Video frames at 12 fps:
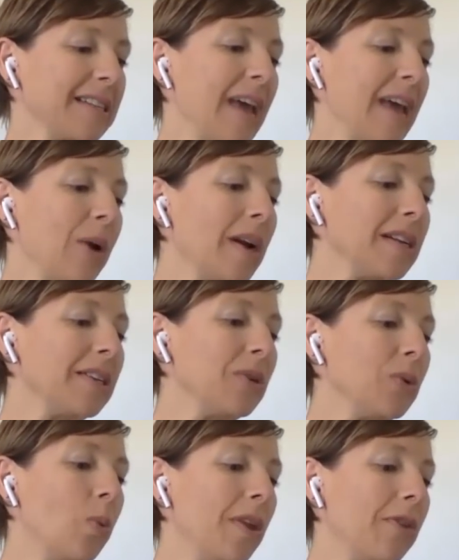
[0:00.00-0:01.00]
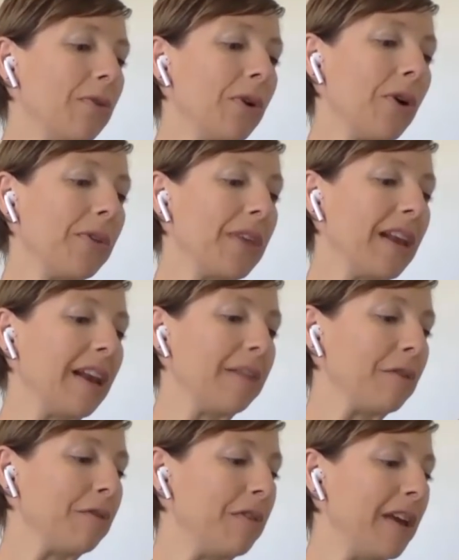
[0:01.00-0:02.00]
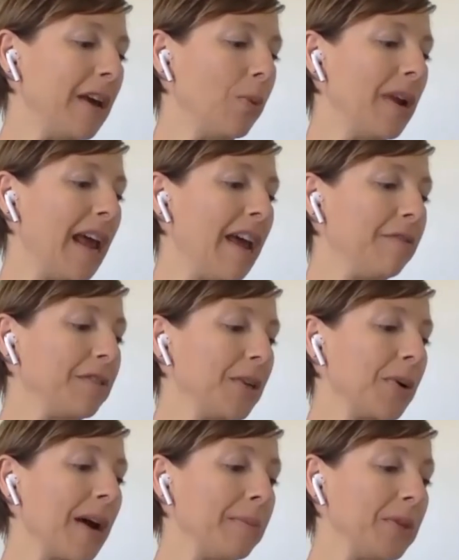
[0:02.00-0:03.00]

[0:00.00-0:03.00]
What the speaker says: and wondered whether or not their love affair would have to come